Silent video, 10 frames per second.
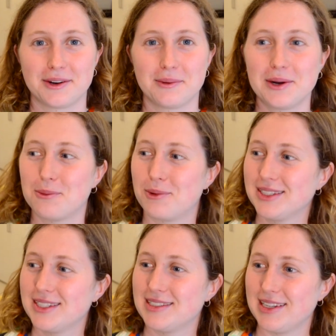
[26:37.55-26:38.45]
No, we don't want
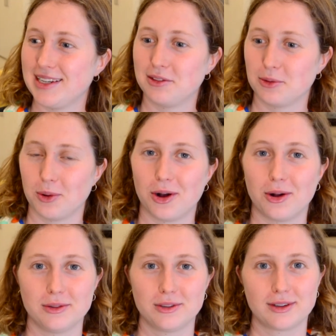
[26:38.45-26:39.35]
to see the
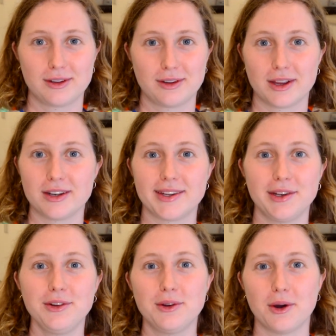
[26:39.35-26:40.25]
world
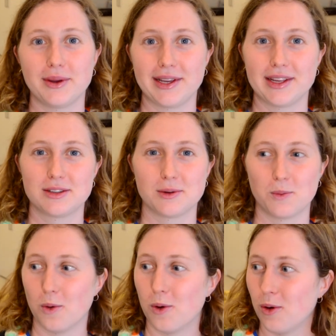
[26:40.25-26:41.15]
continue going into
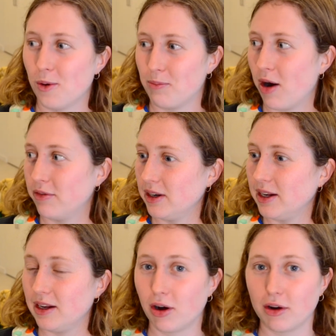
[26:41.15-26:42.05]
war,
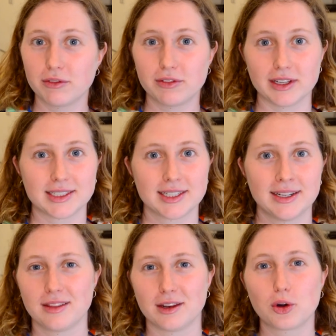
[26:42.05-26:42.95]
poverty, conflict
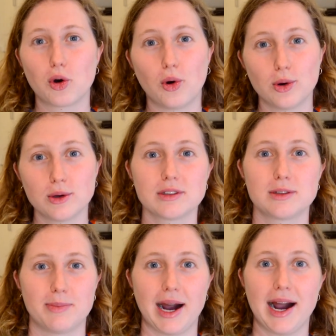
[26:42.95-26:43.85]
that are
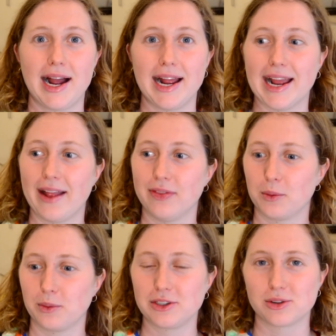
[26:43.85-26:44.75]
caused by and
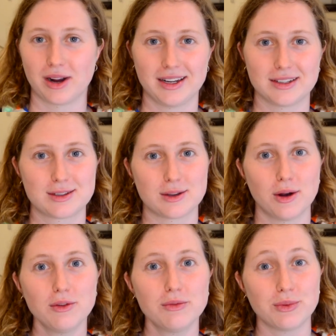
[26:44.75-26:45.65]
that we try to
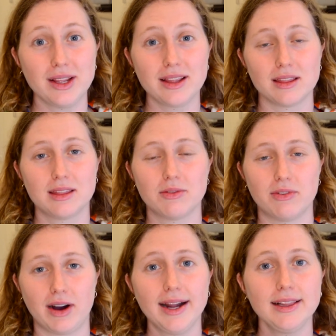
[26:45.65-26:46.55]
solve with
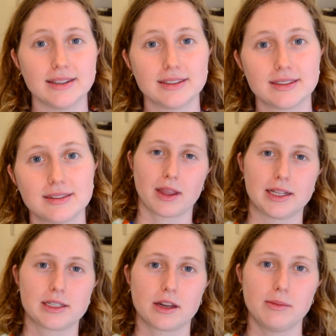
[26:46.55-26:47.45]
violence.
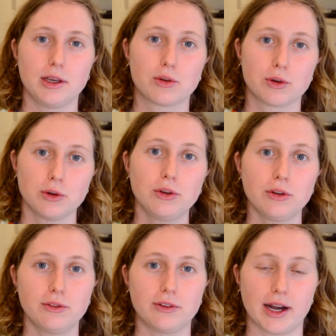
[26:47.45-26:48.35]
It's going to be
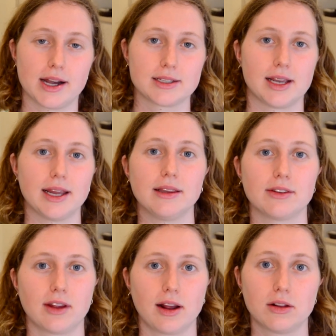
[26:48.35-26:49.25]
crucial for us to end the
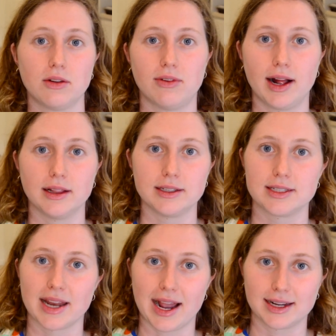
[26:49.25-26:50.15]
cycle of violence
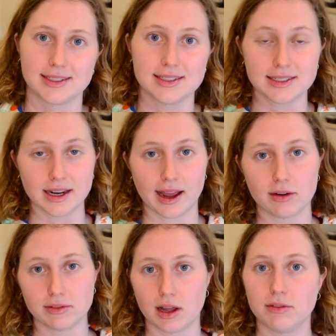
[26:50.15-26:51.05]
and act instead out
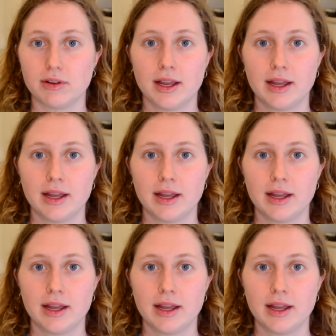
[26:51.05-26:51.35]
of love